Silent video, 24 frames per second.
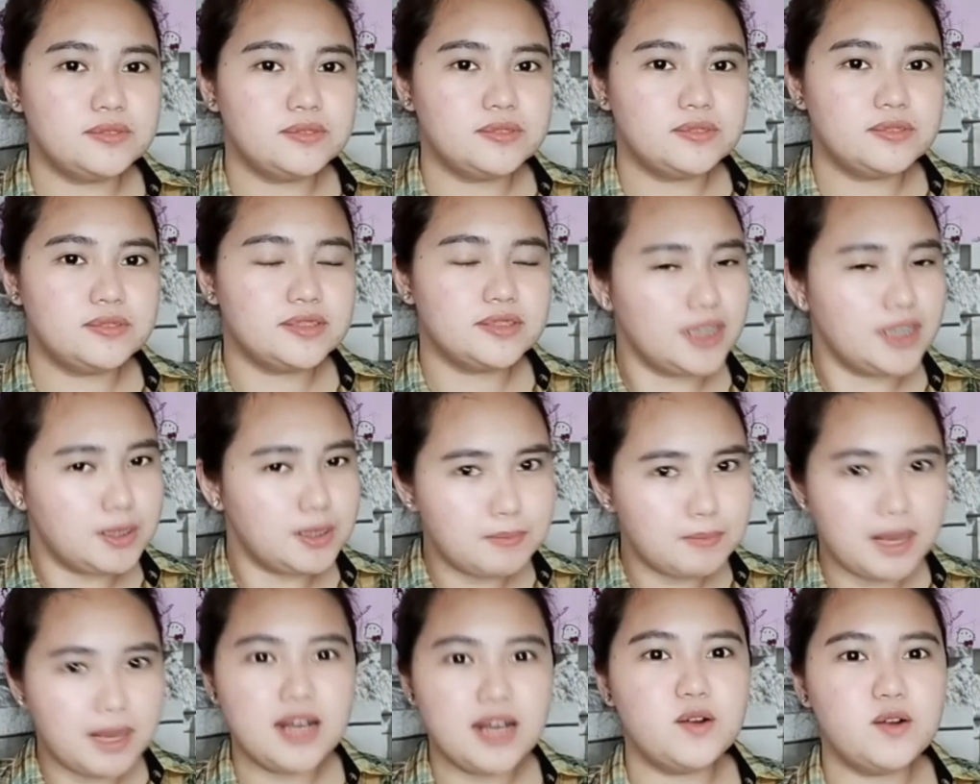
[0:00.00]

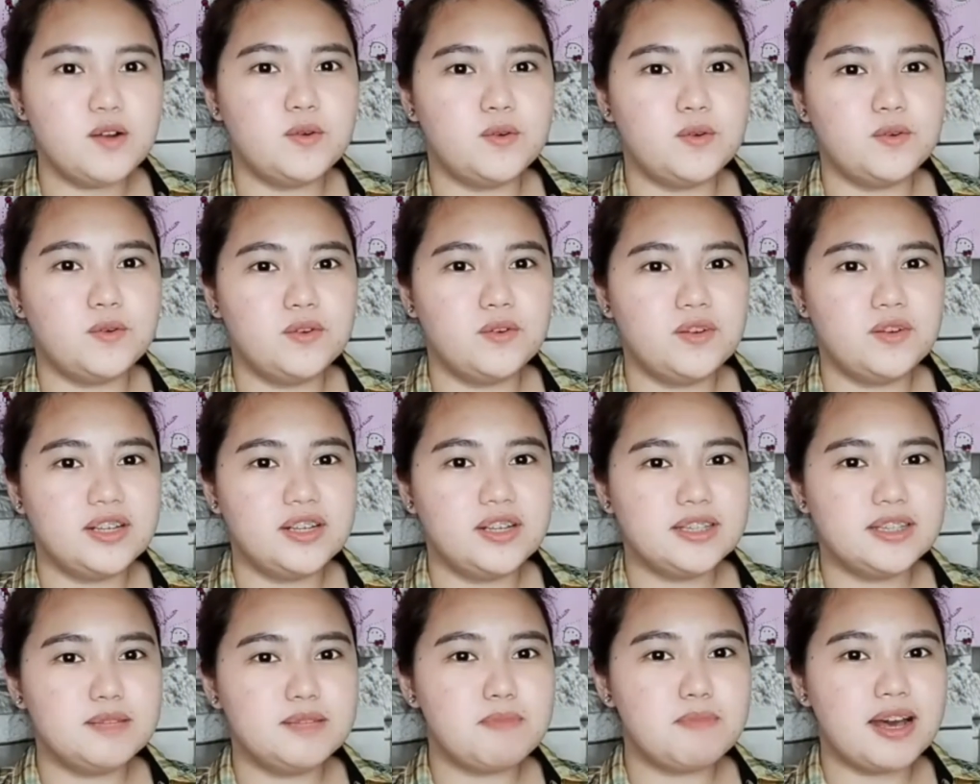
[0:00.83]
Trabaho.
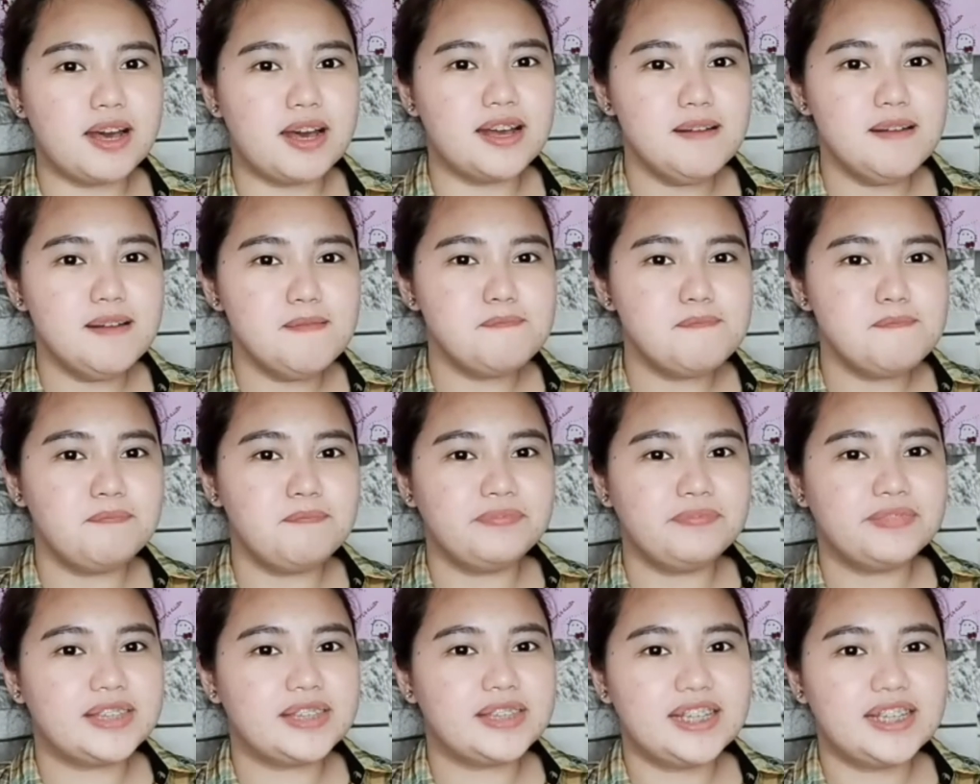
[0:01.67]
Diba?
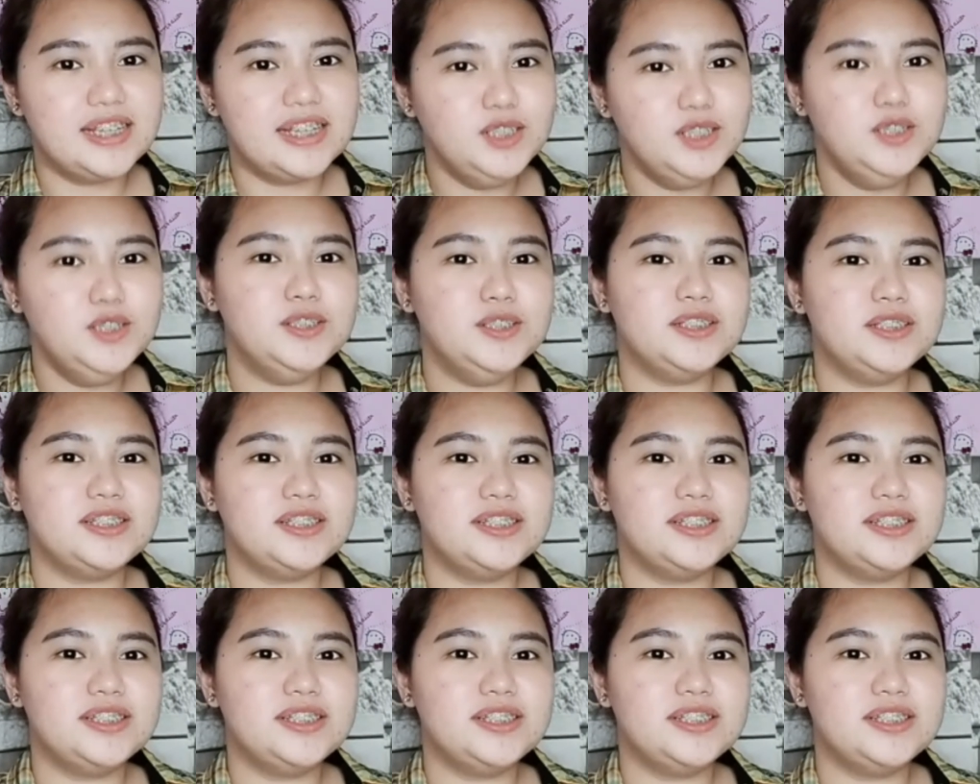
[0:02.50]
Ganon.